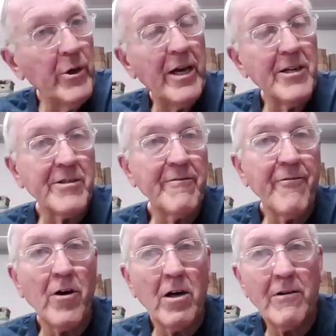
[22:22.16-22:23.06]
you guys
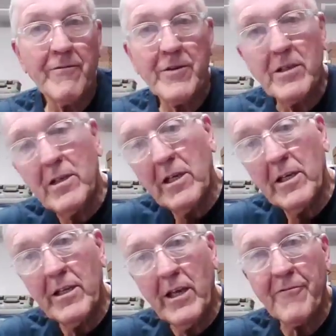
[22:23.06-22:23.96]
involved
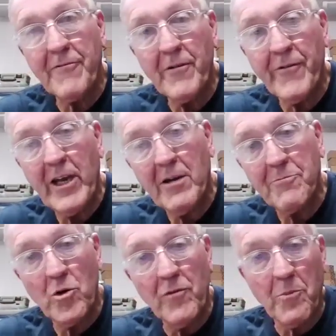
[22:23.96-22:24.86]
in the
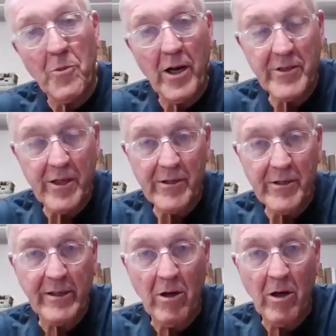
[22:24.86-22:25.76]
FFA approval
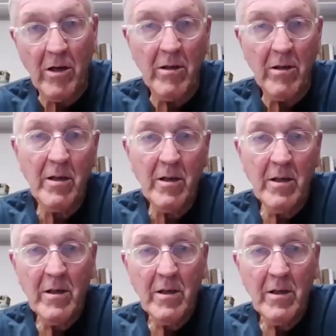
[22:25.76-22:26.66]
process at all,
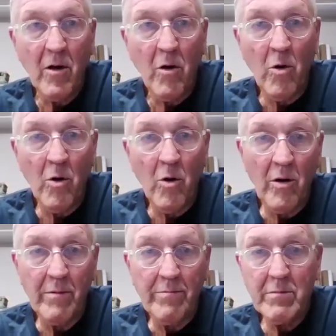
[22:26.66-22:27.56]

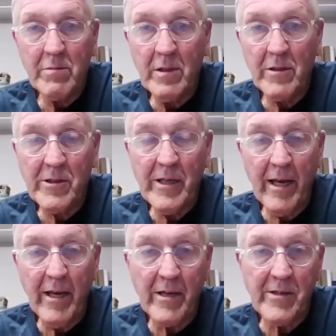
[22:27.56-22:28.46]
or the
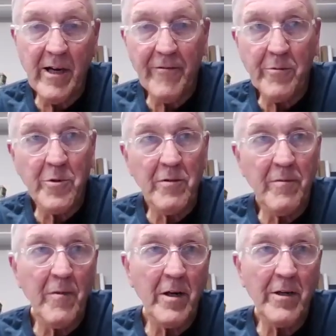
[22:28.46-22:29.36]
CASF
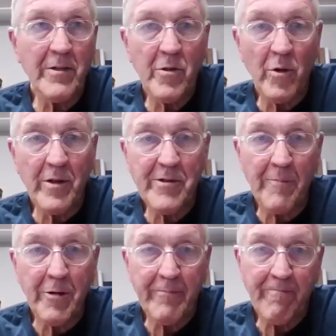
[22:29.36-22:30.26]
approval? Are you totally
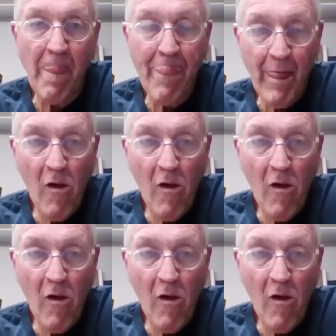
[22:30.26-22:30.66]
separate?